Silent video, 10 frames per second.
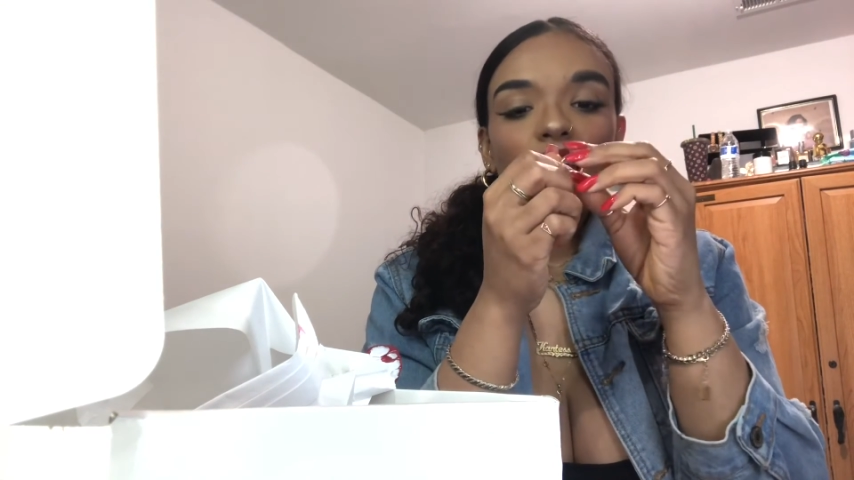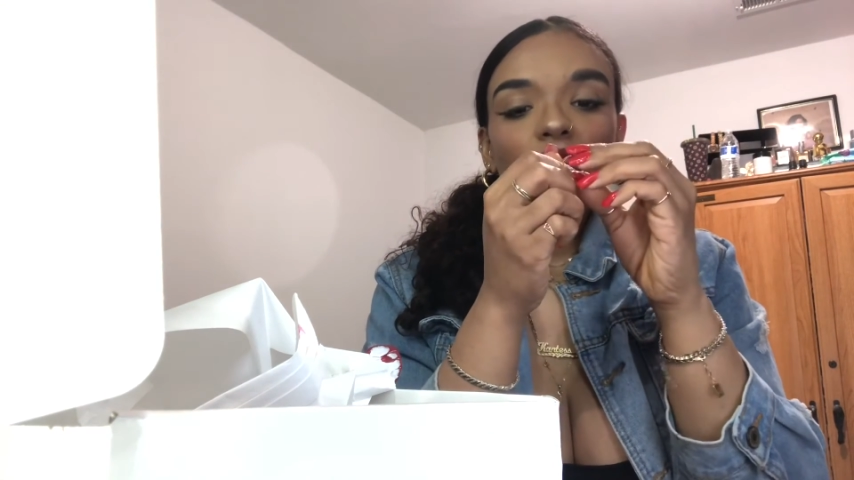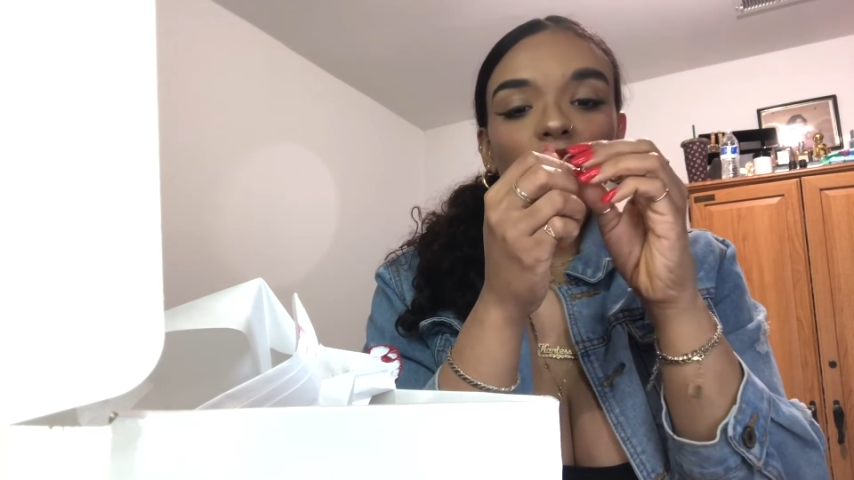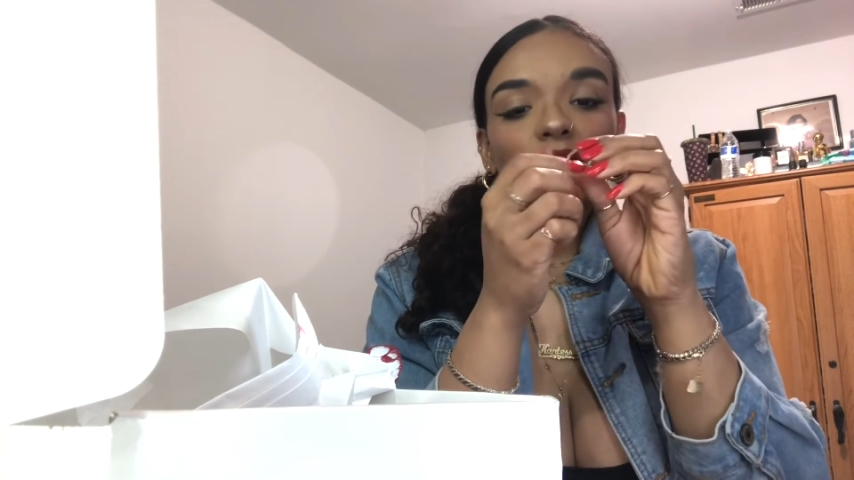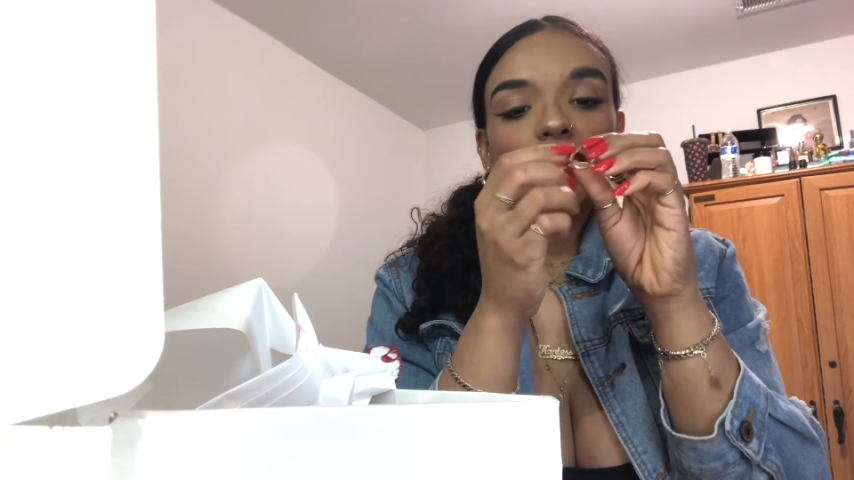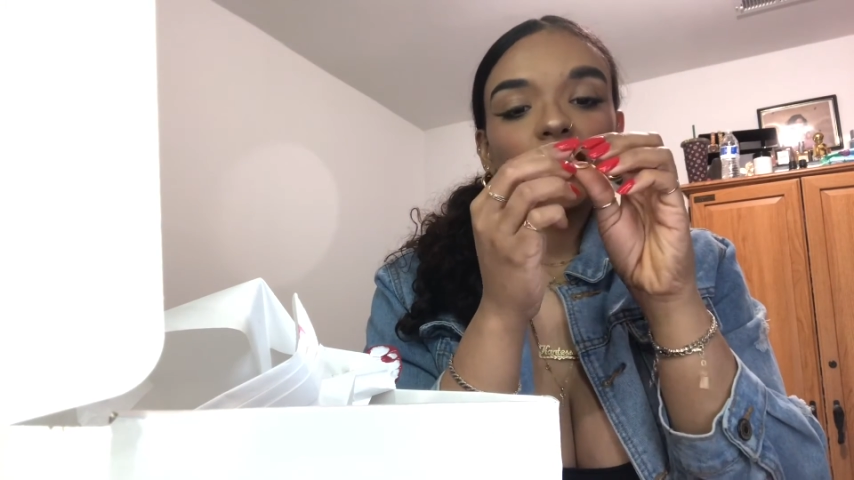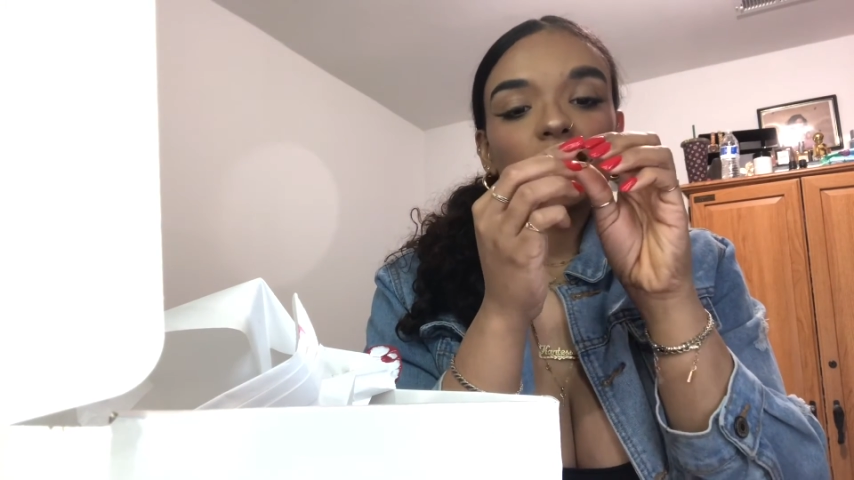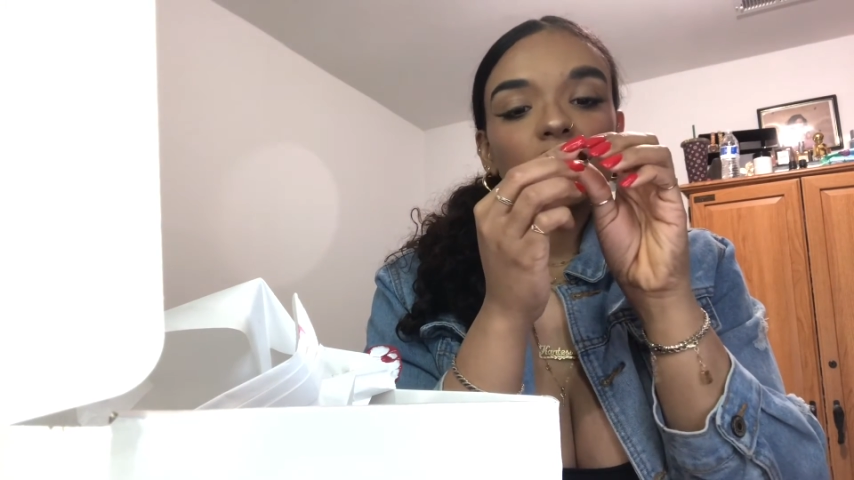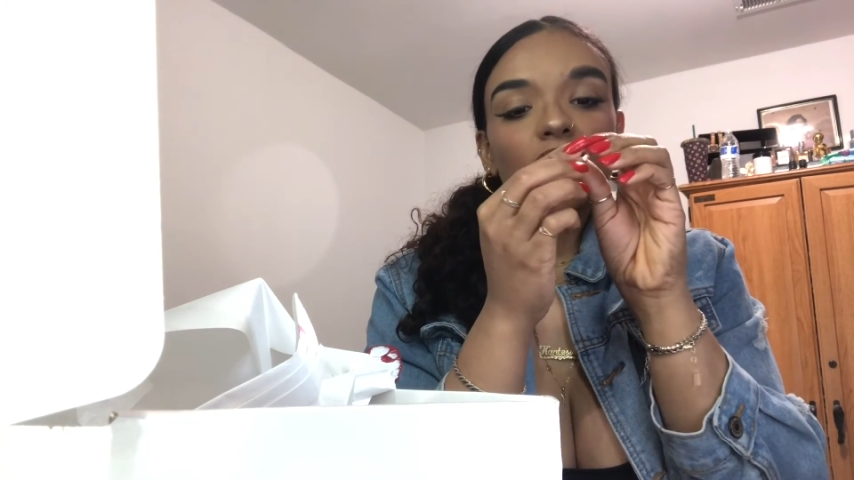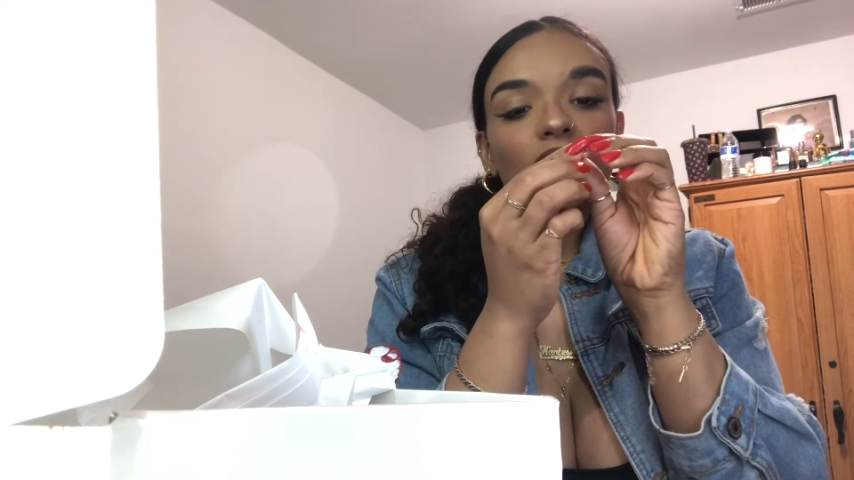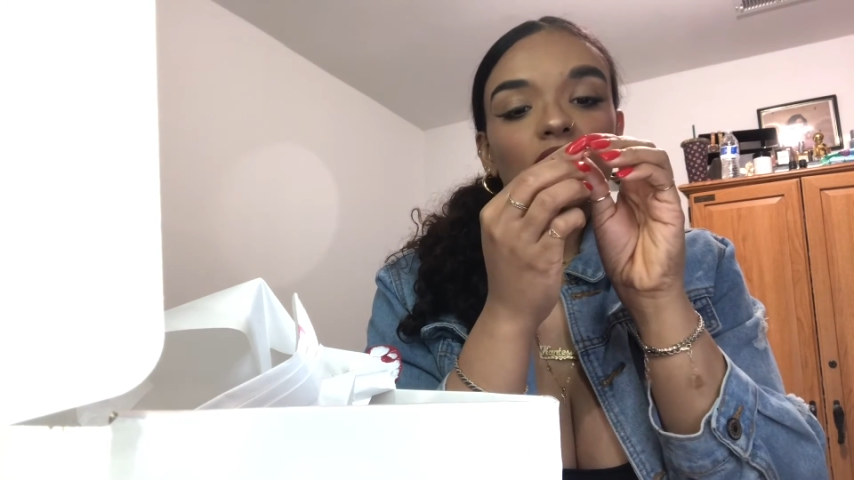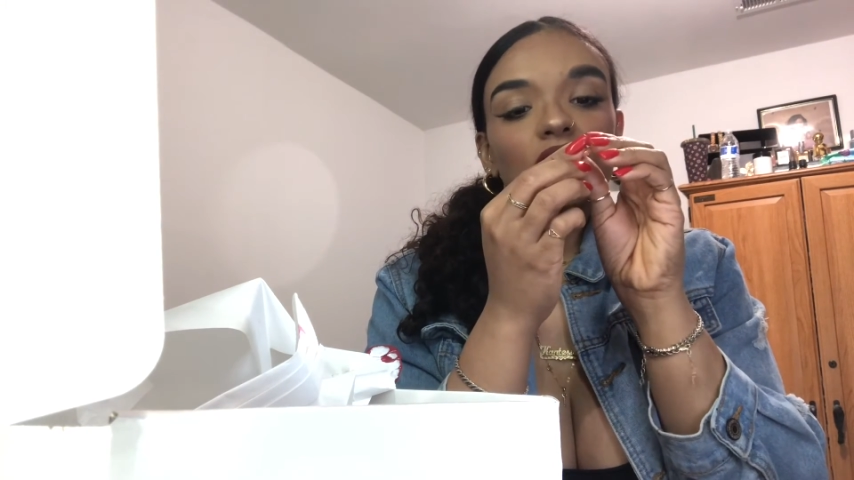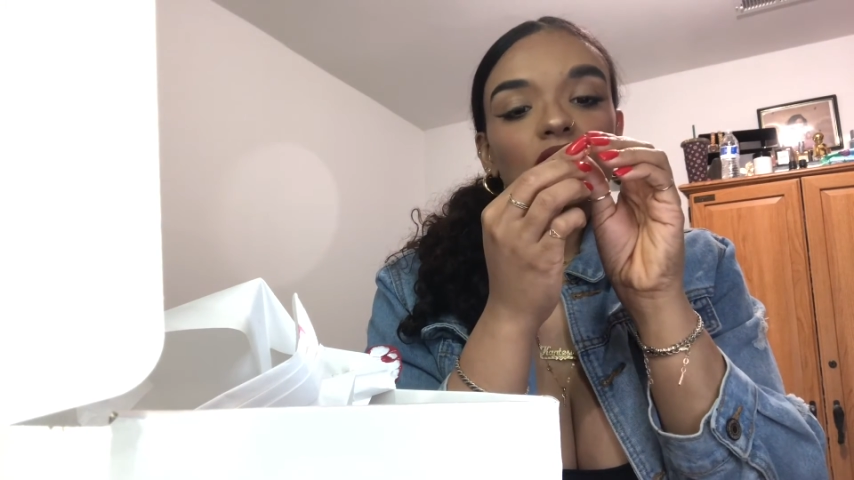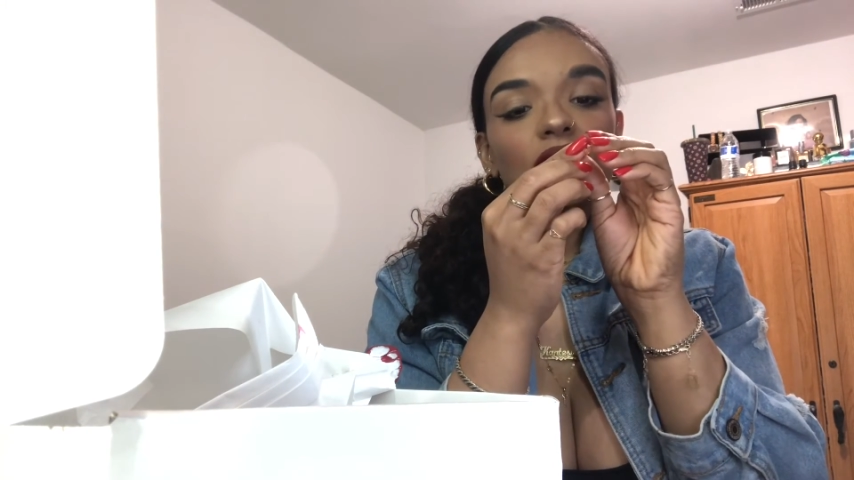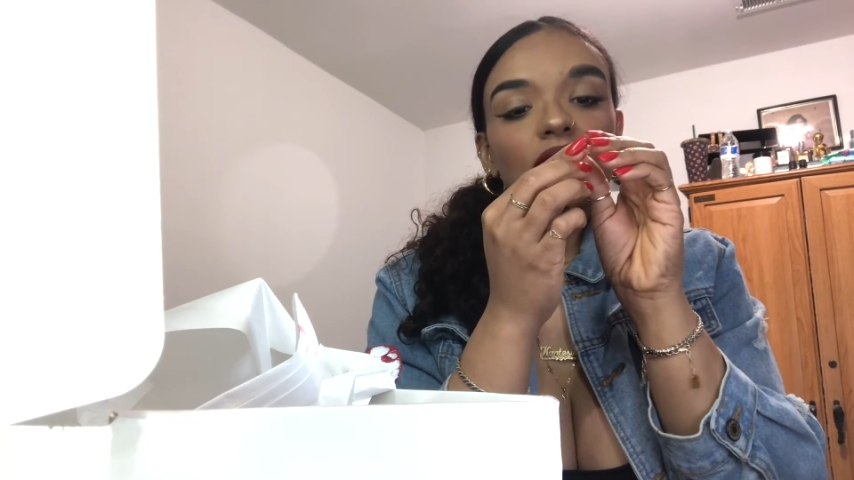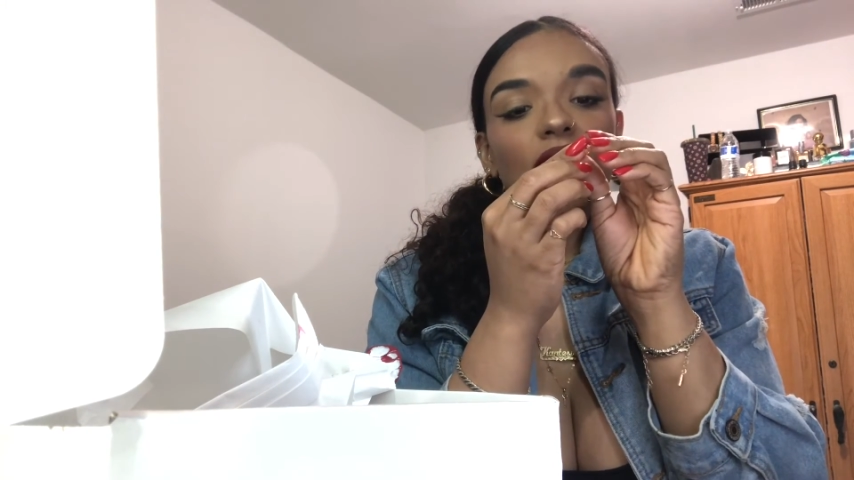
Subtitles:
And on the inside it just